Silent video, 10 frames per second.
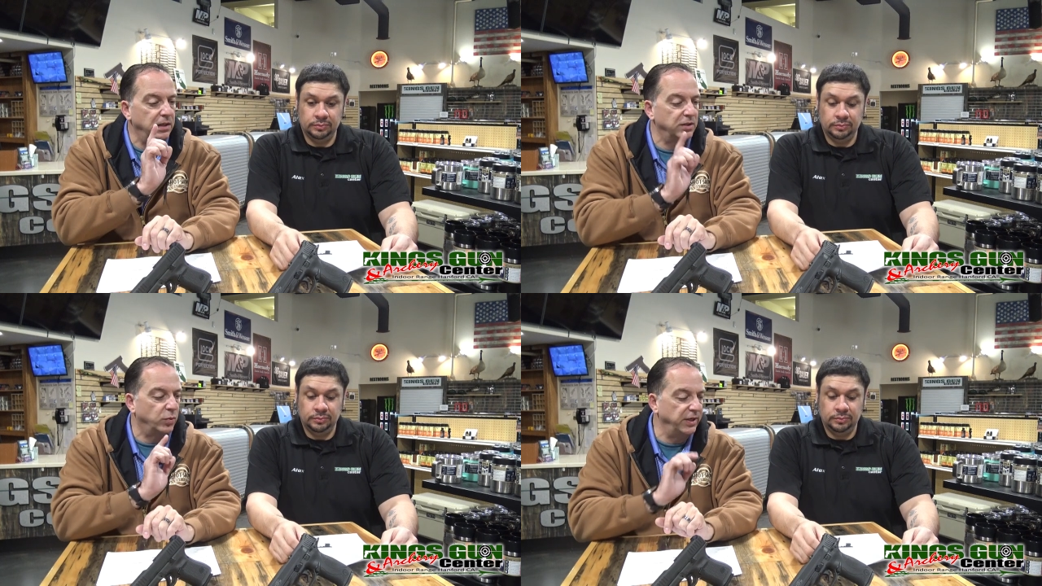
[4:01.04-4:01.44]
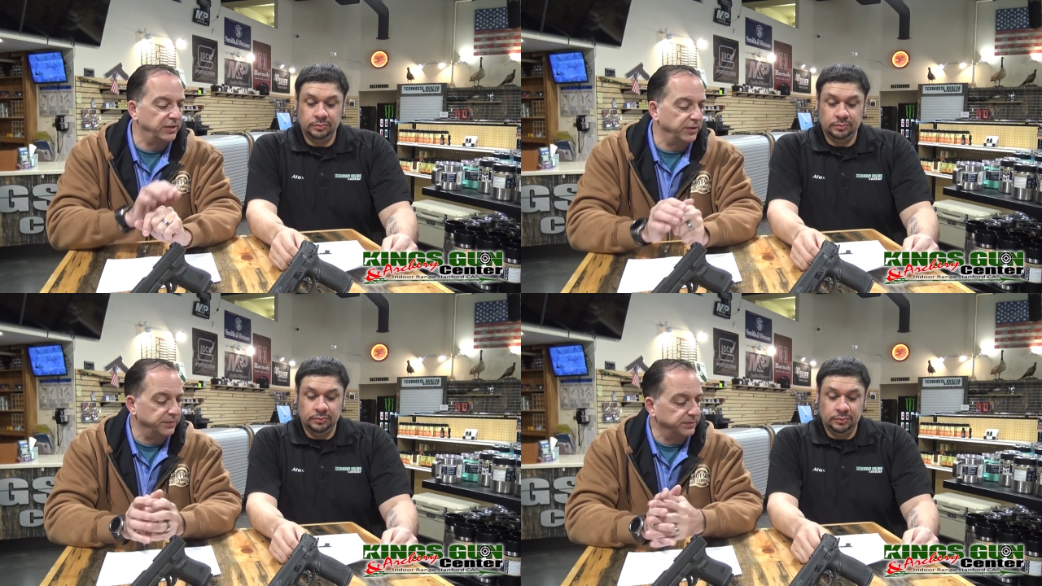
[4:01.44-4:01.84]

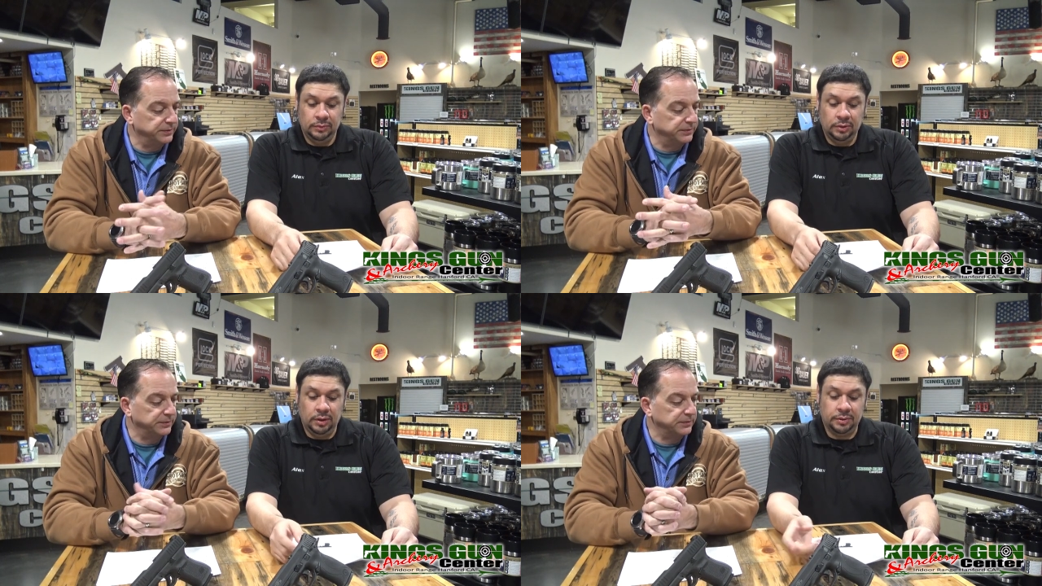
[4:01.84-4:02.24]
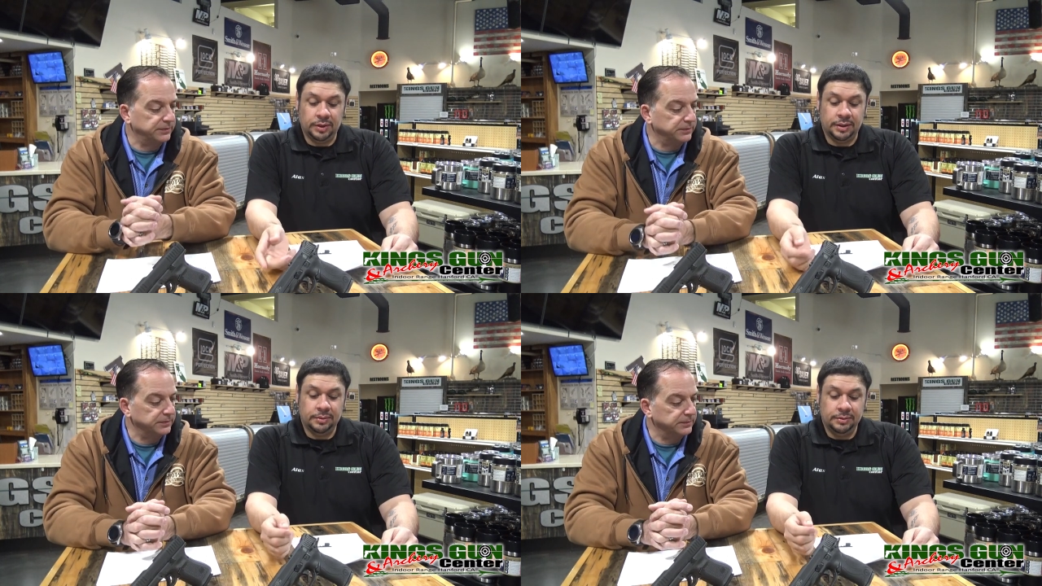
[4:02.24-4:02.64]
Speaker 1: 22.
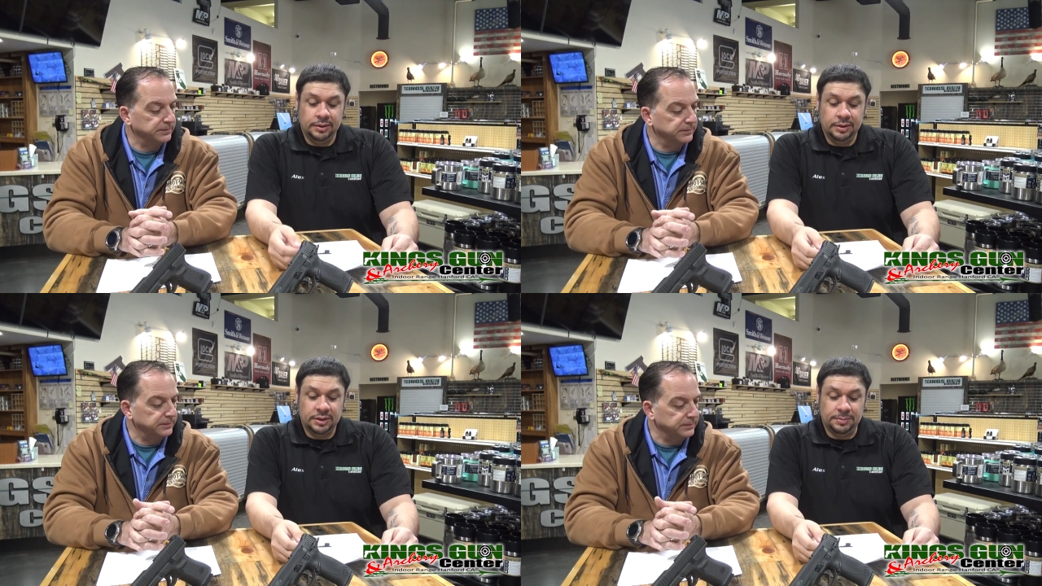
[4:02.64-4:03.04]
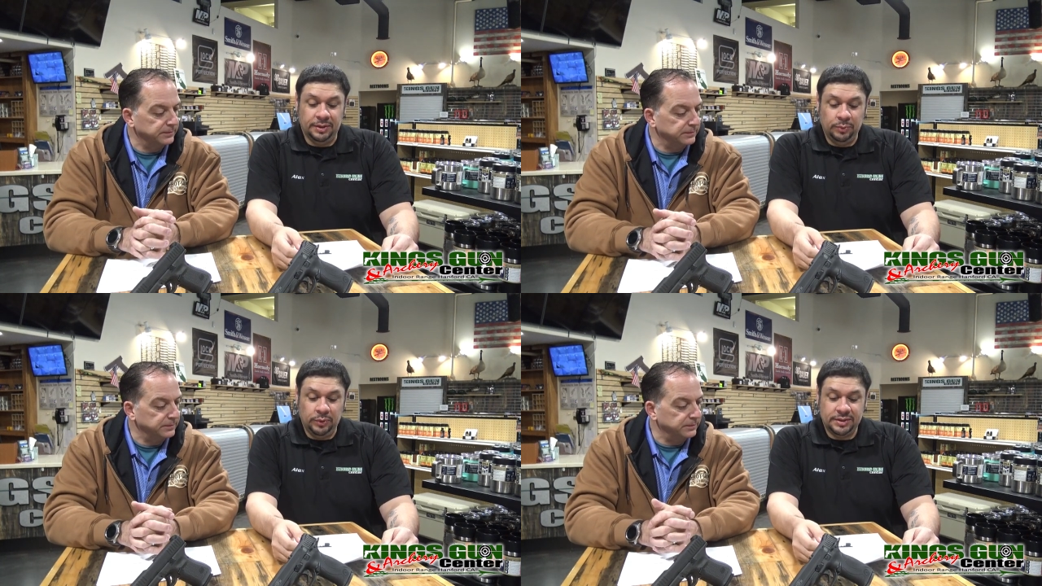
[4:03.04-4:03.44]
Okay.
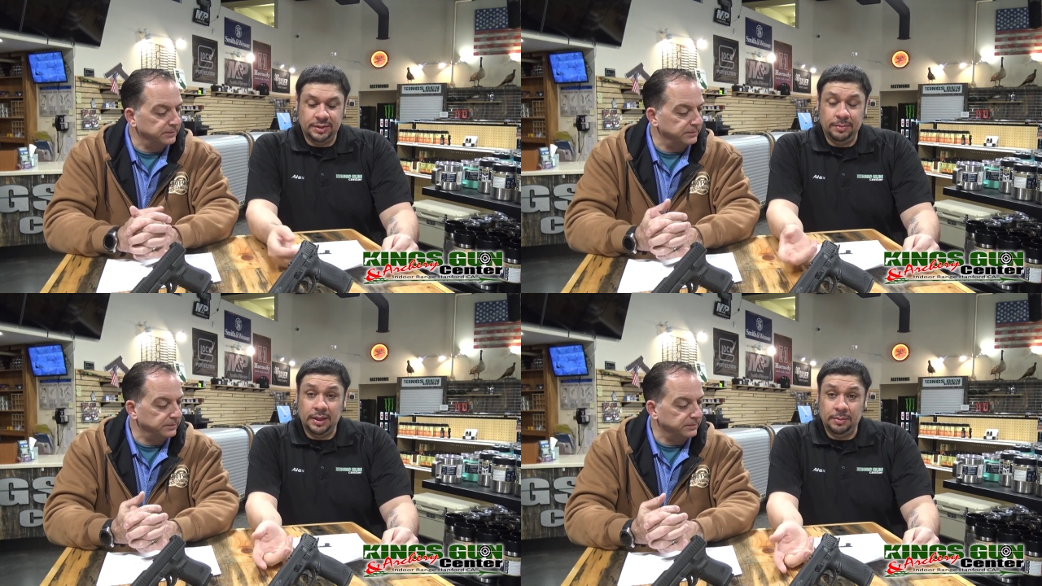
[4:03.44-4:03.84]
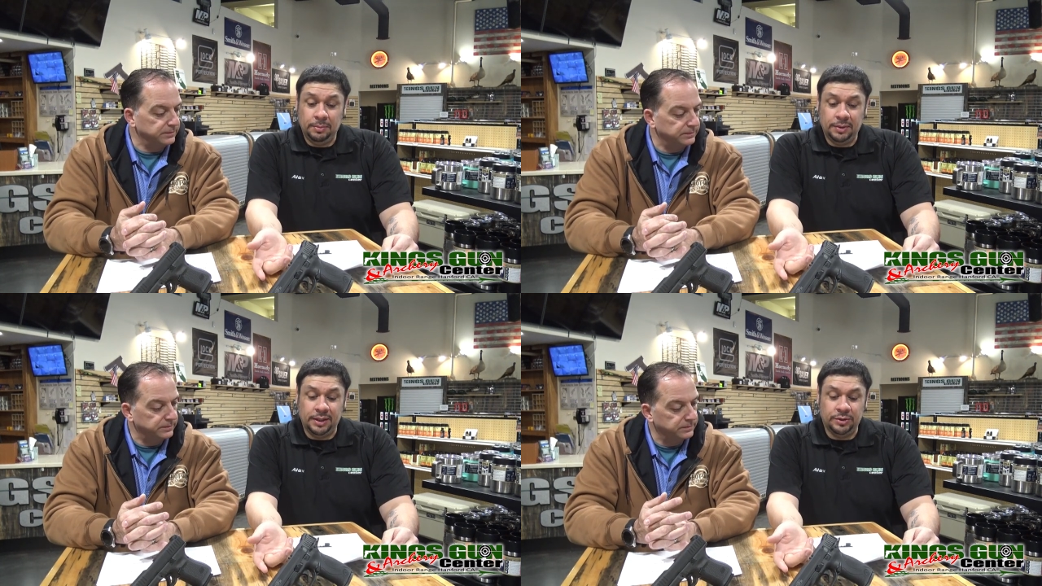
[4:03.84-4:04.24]
Smith & Wesson
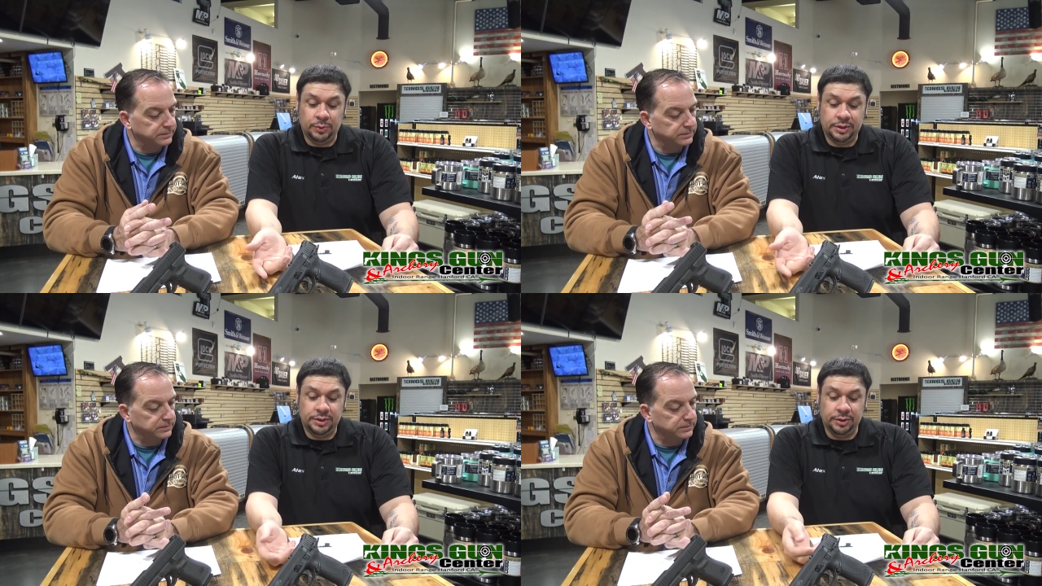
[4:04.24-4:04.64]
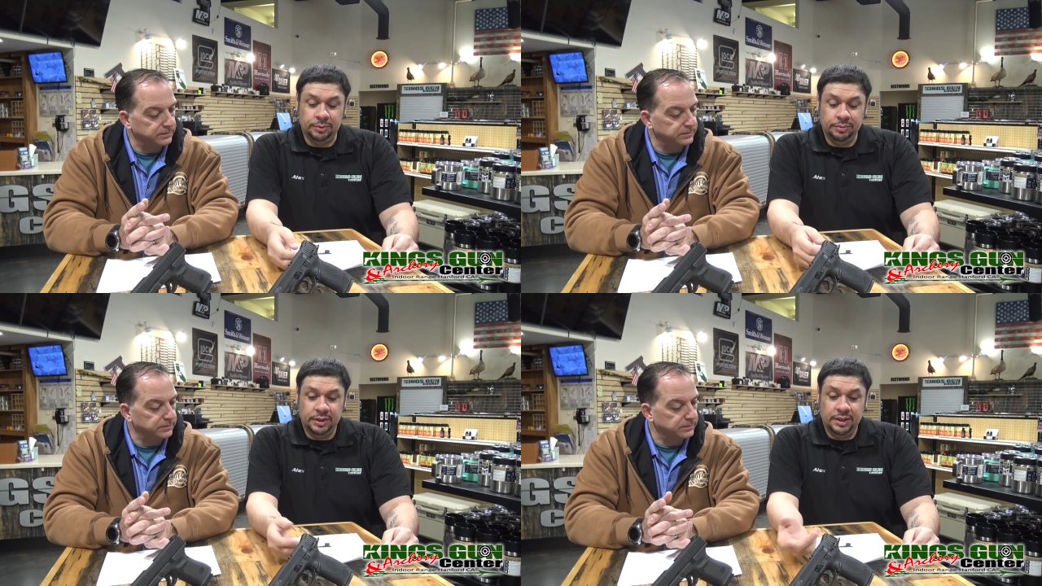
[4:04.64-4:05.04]
M&P 22,
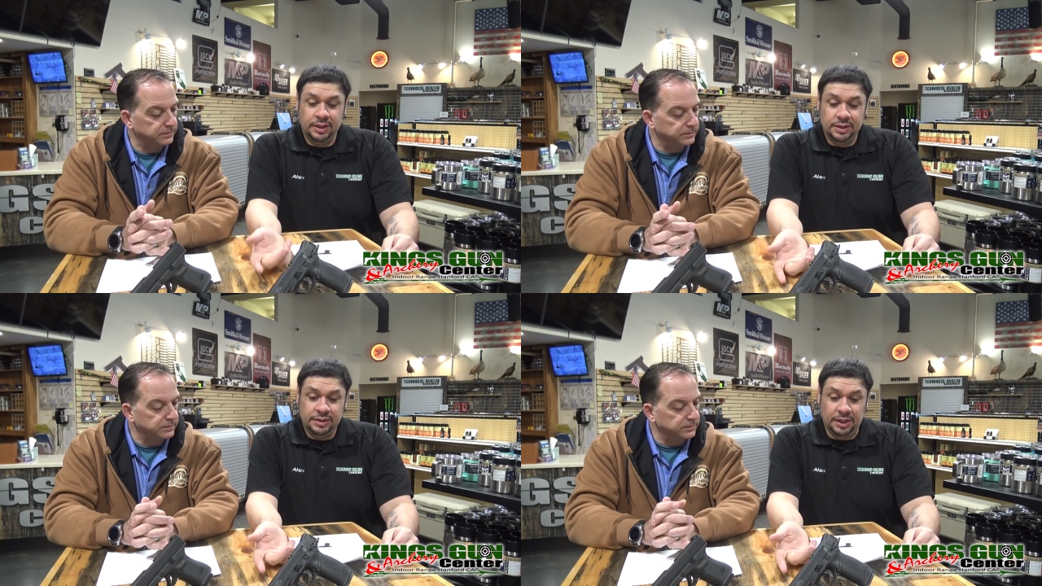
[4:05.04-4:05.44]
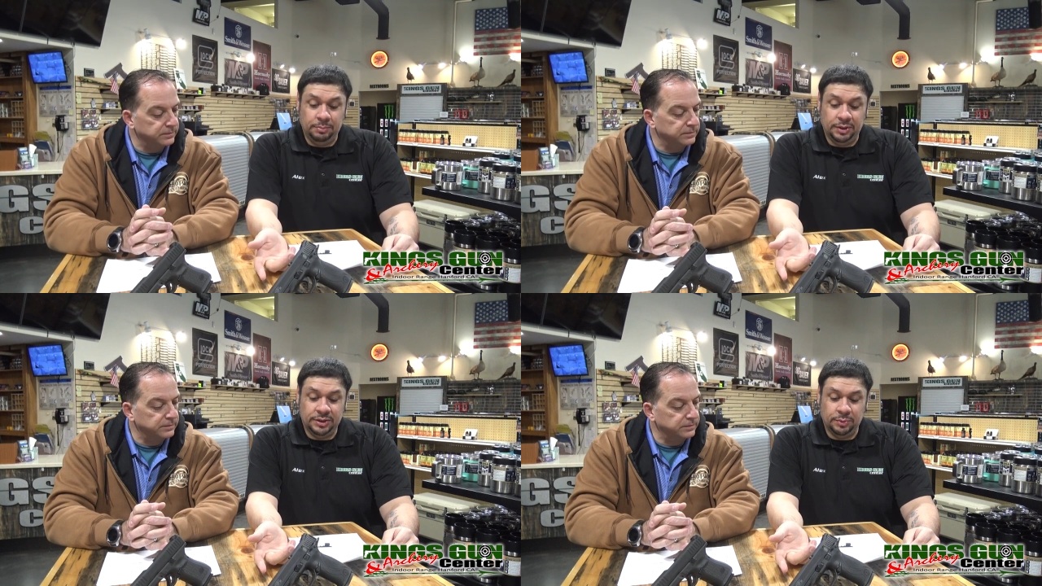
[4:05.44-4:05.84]

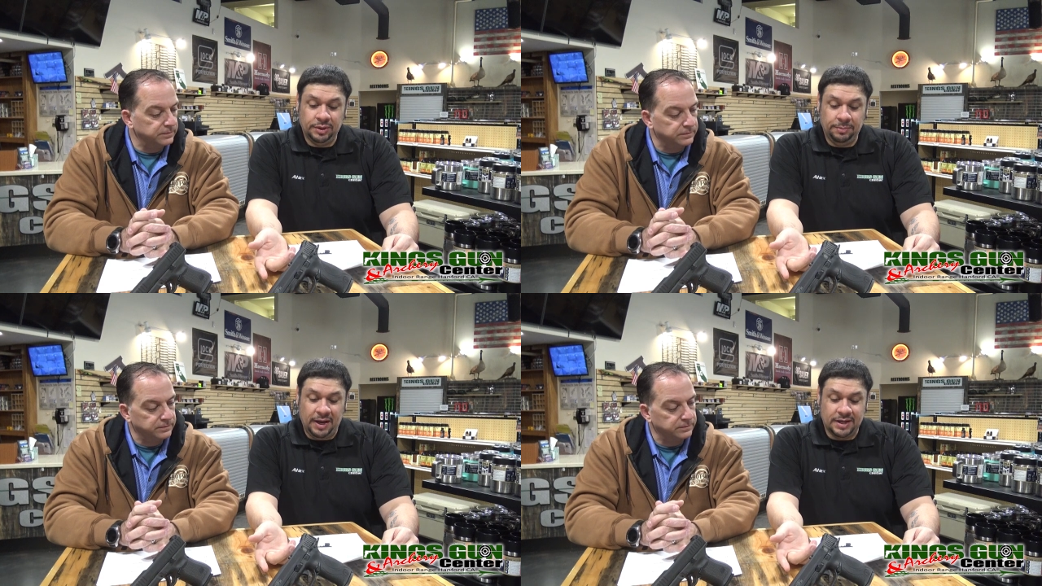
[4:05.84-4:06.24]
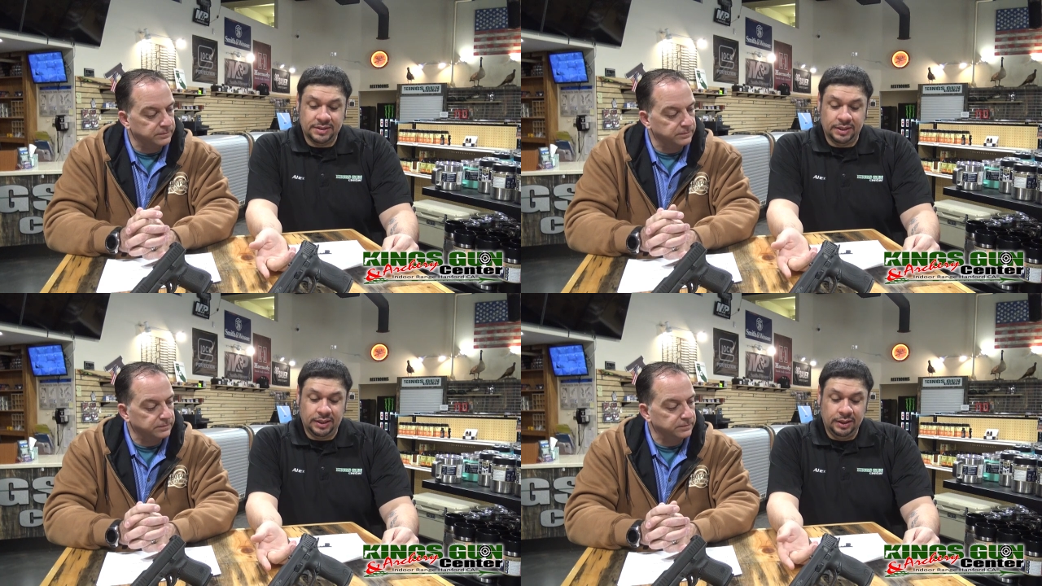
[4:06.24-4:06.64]
10+1
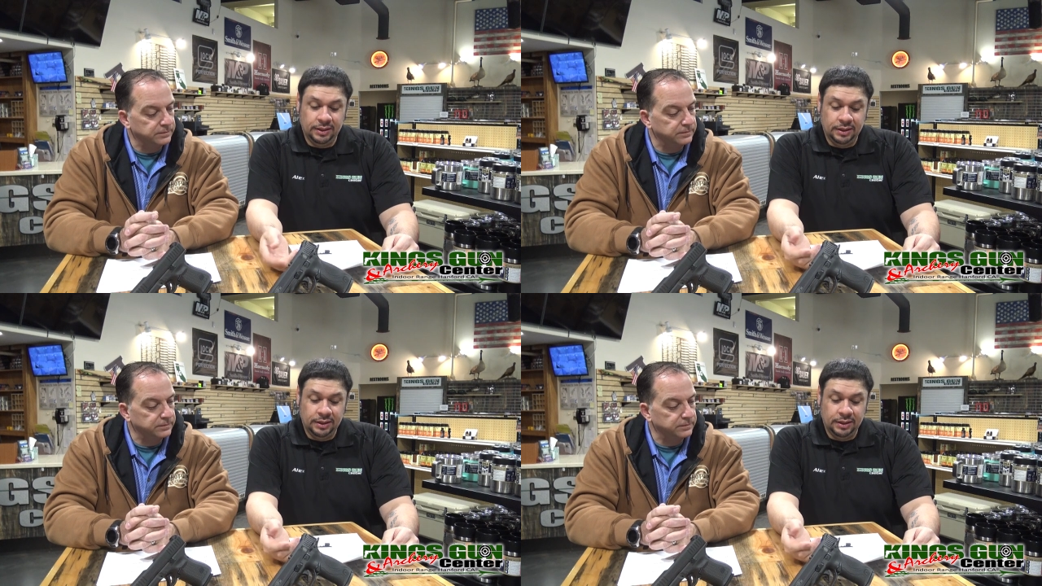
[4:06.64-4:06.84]
capacity,